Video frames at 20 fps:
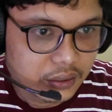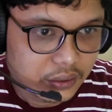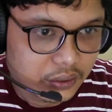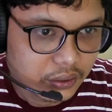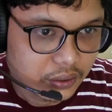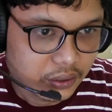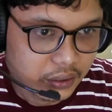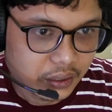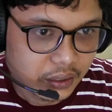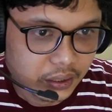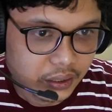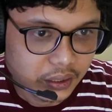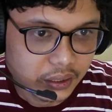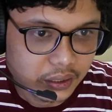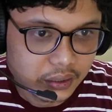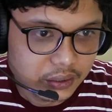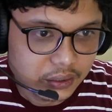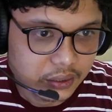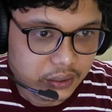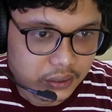Okay, I
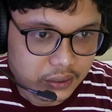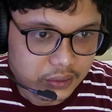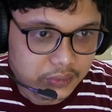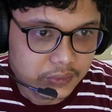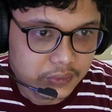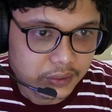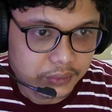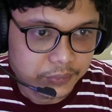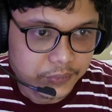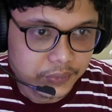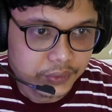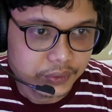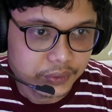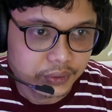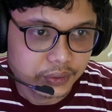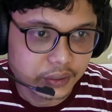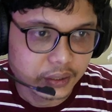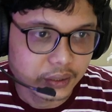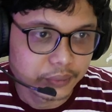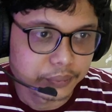think it seems
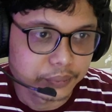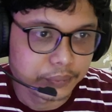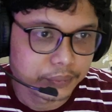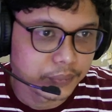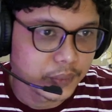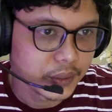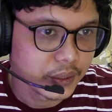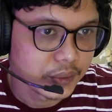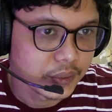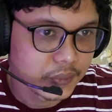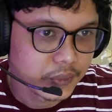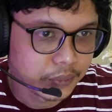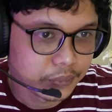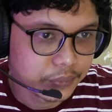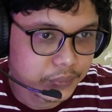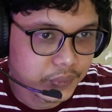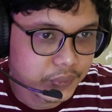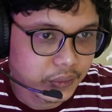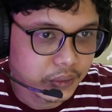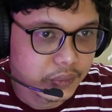it
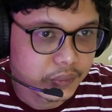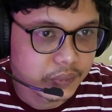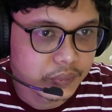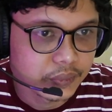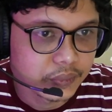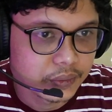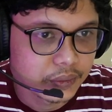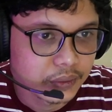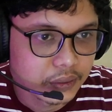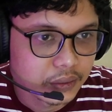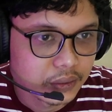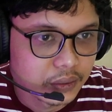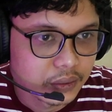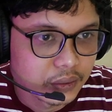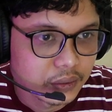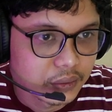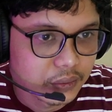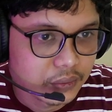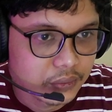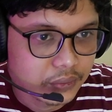seems it's
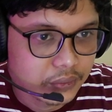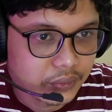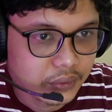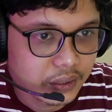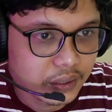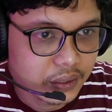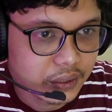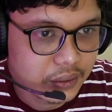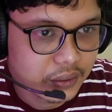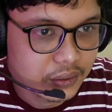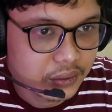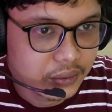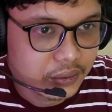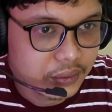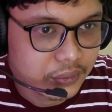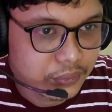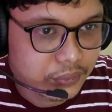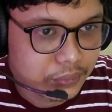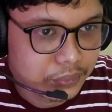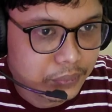correct,
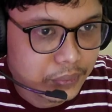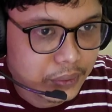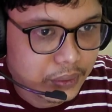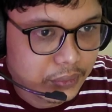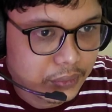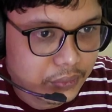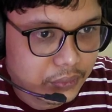but